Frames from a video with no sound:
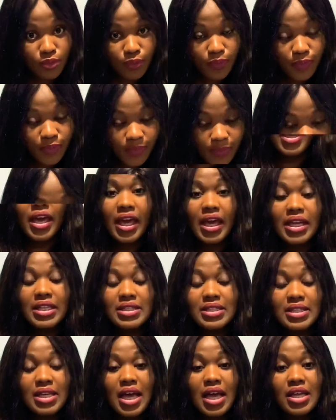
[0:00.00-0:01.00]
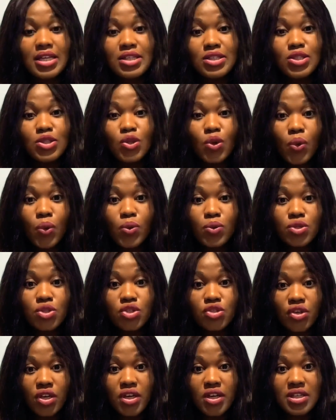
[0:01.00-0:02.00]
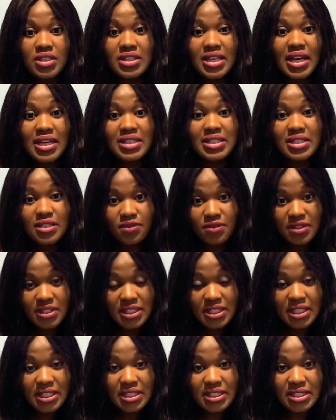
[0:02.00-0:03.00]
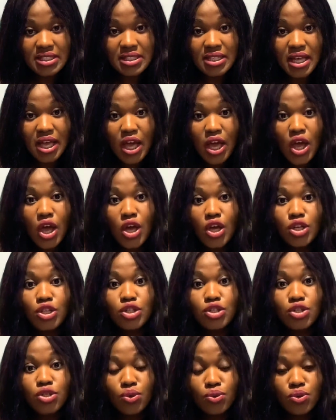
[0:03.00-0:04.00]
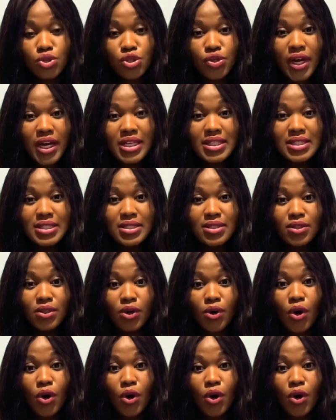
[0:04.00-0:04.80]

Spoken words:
Number eight, no strenuous activities. Don't try to